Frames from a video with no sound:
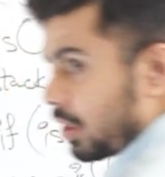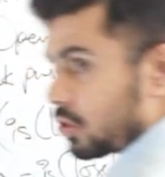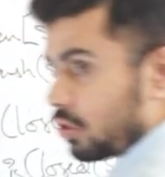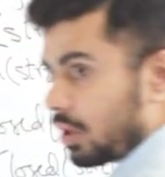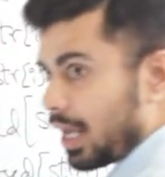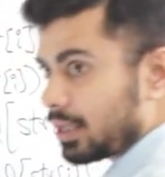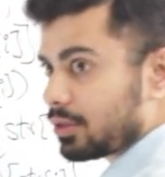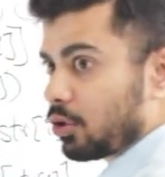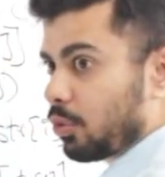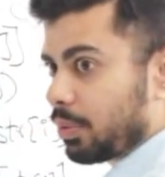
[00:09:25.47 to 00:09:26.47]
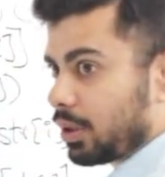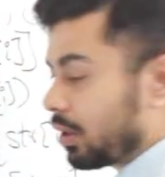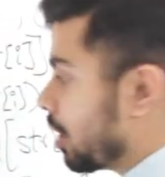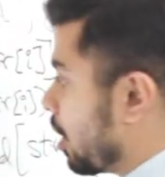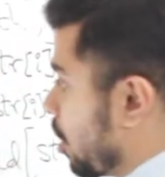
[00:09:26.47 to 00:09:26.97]
So last
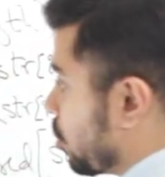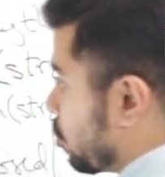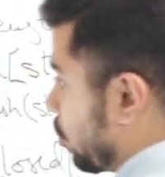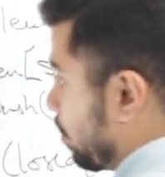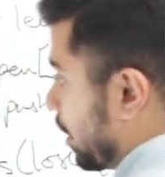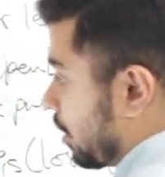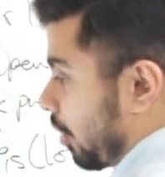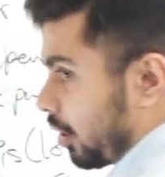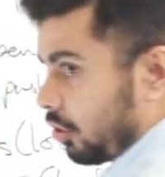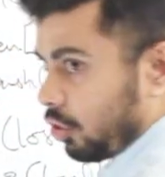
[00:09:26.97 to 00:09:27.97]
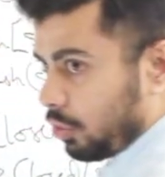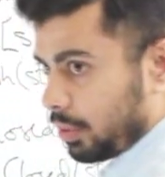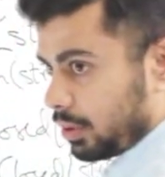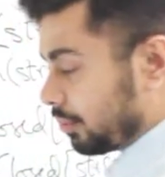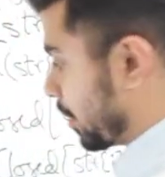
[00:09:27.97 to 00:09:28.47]
open should be the regular
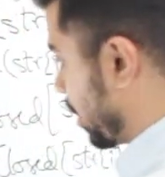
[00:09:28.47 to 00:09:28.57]
open,